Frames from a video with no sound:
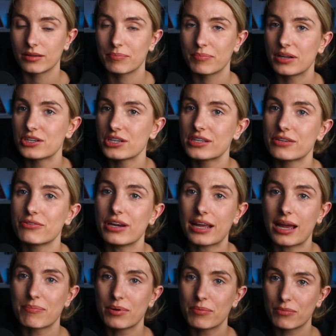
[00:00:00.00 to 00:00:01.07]
But just to
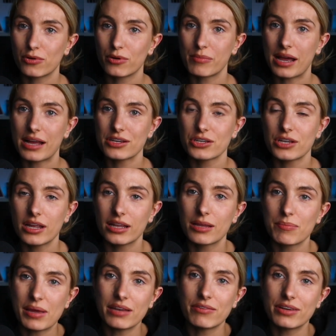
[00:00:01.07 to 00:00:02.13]
recap on broad match, the
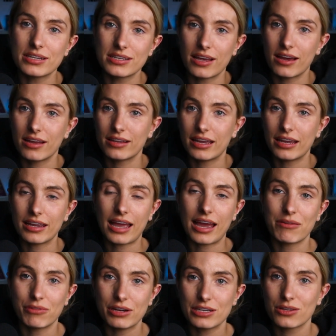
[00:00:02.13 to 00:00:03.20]
benefits are that it
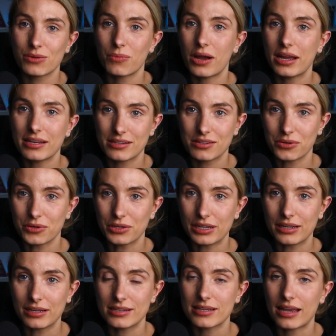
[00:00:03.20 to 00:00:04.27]
can reach the widest audience